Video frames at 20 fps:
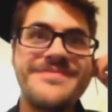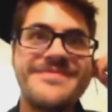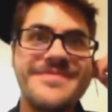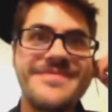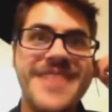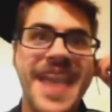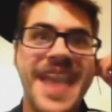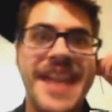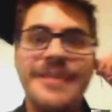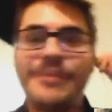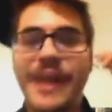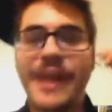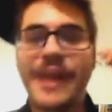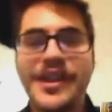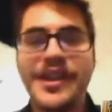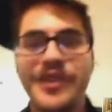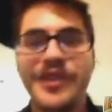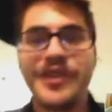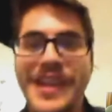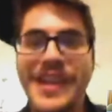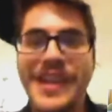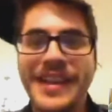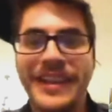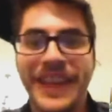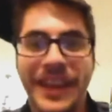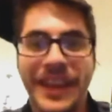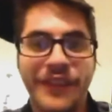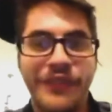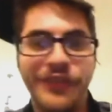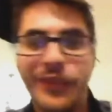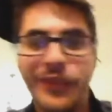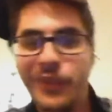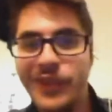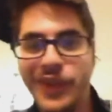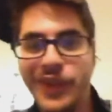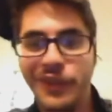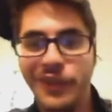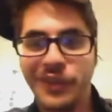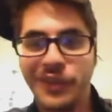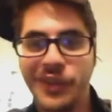and Mike Green like 4
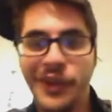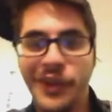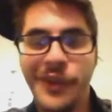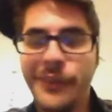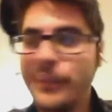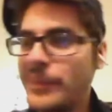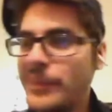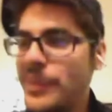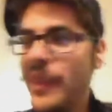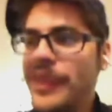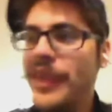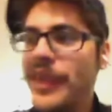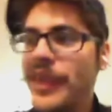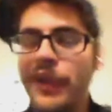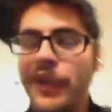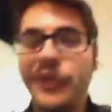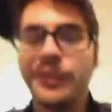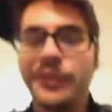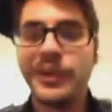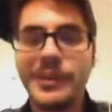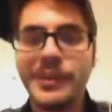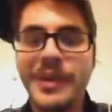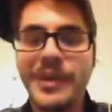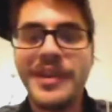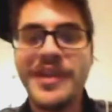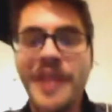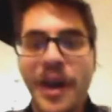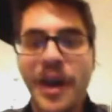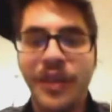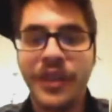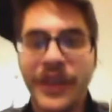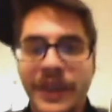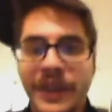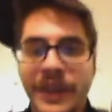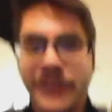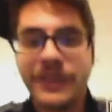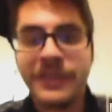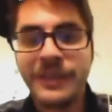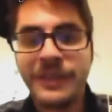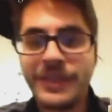years ago, there has really been nothing
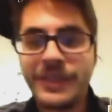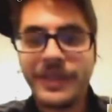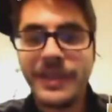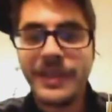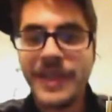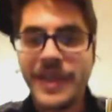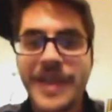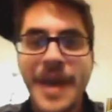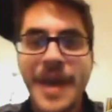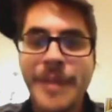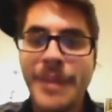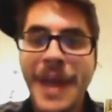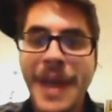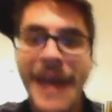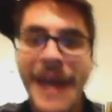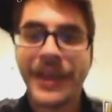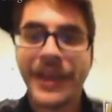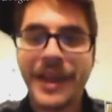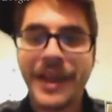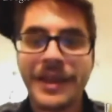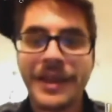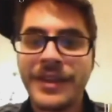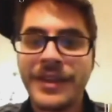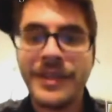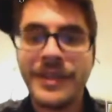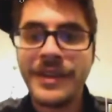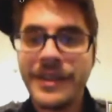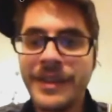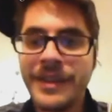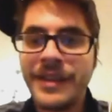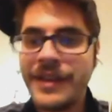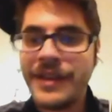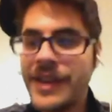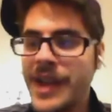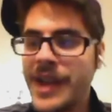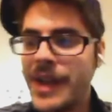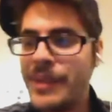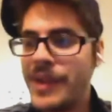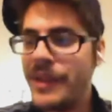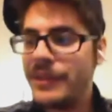in that back end.
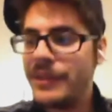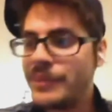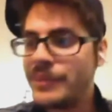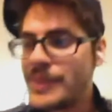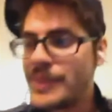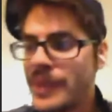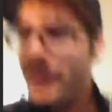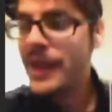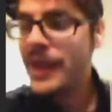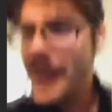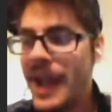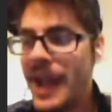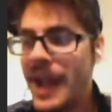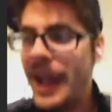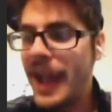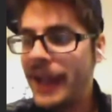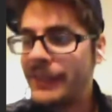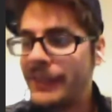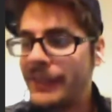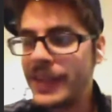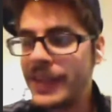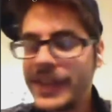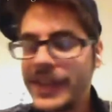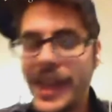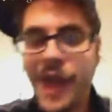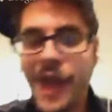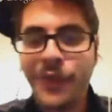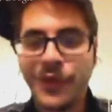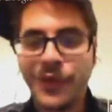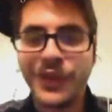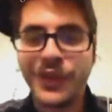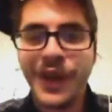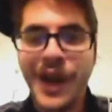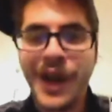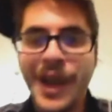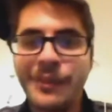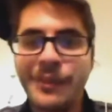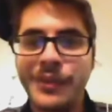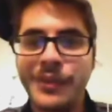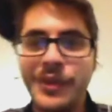I mean, I said it countless
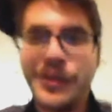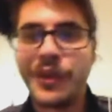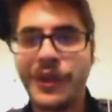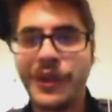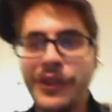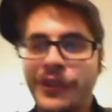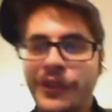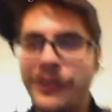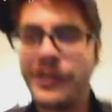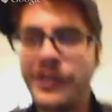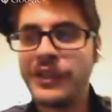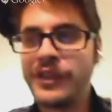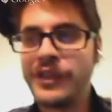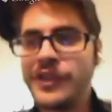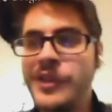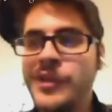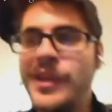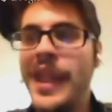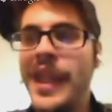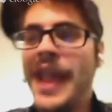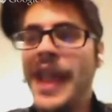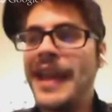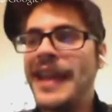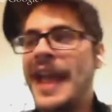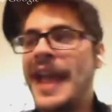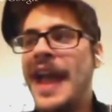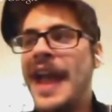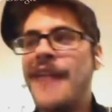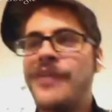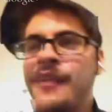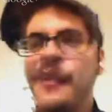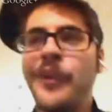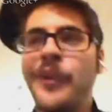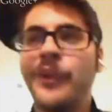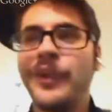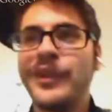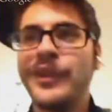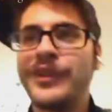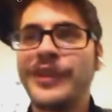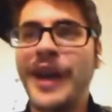times during the season, you can't have a
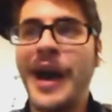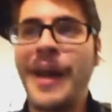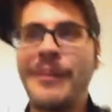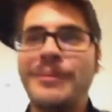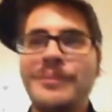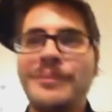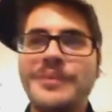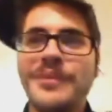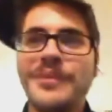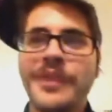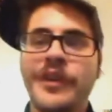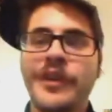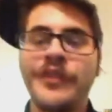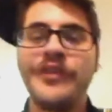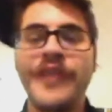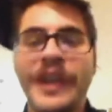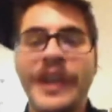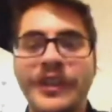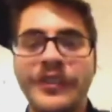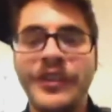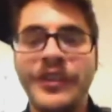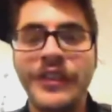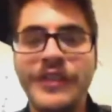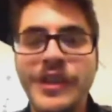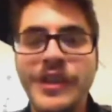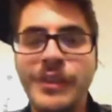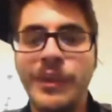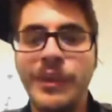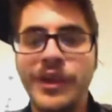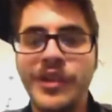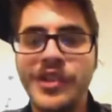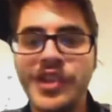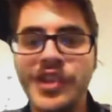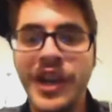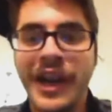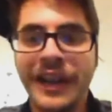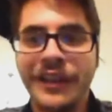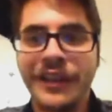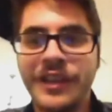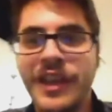goalie stop or face 51
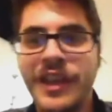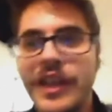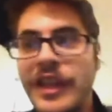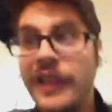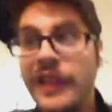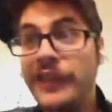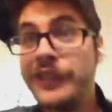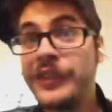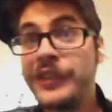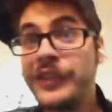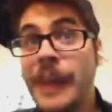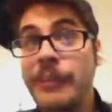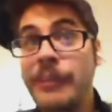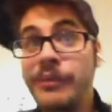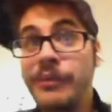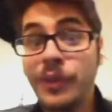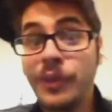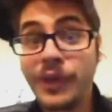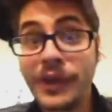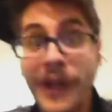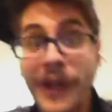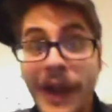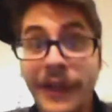shots, stop 49